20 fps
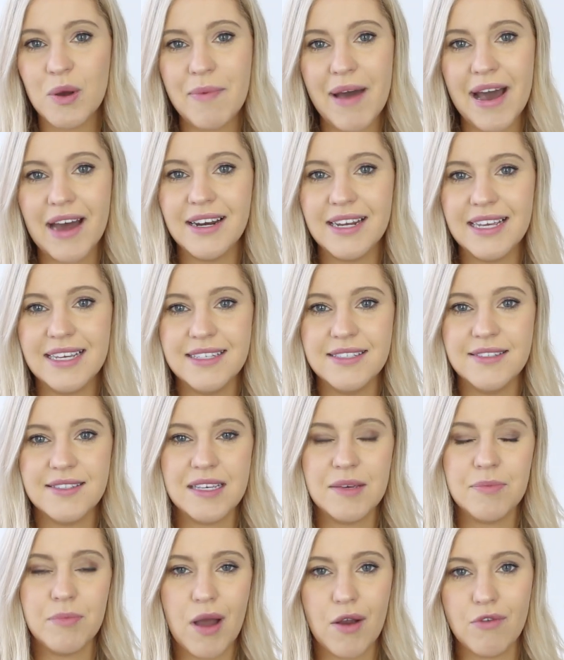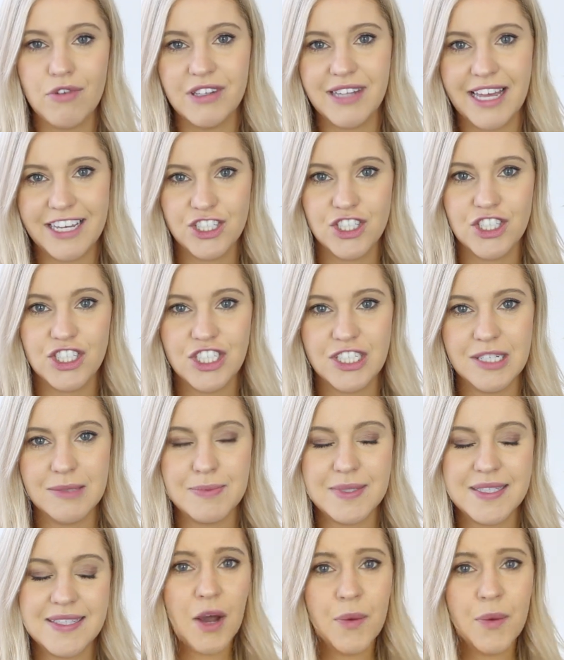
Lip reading: about is in my relationships.